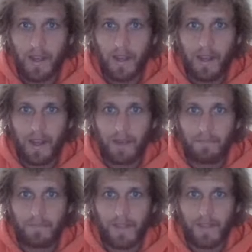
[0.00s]

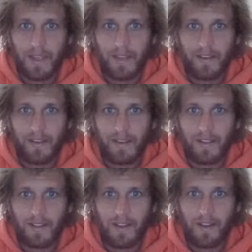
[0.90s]
um, and
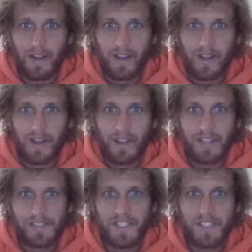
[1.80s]
uh,
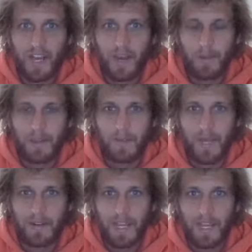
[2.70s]
let's start with a
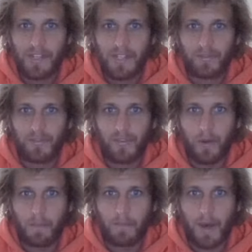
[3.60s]
meditation
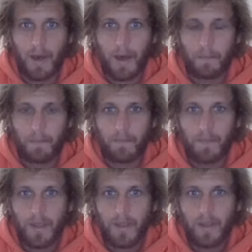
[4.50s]
from um,
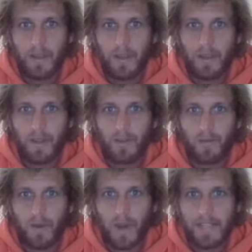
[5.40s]

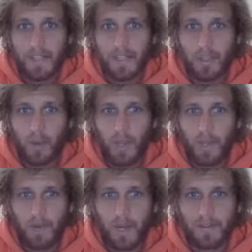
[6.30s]
It's a
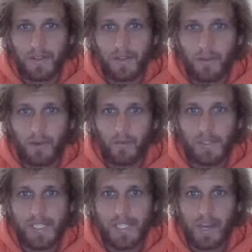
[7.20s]
quick one, so I thought
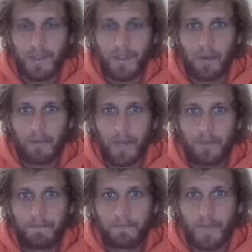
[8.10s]
we'll start with that
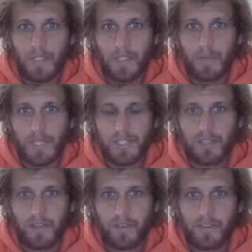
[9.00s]
one. I just went
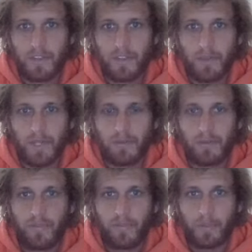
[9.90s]
surfing, so it'd be
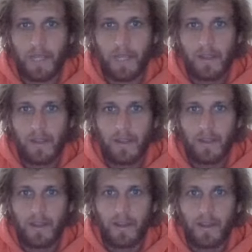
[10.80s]
good for me
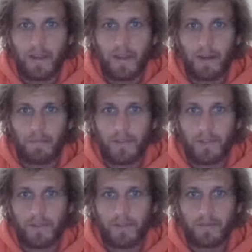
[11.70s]
um,
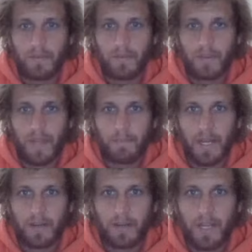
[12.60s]
to do that
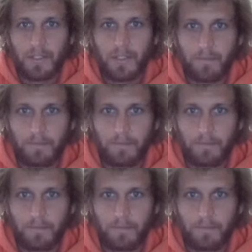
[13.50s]
meditation.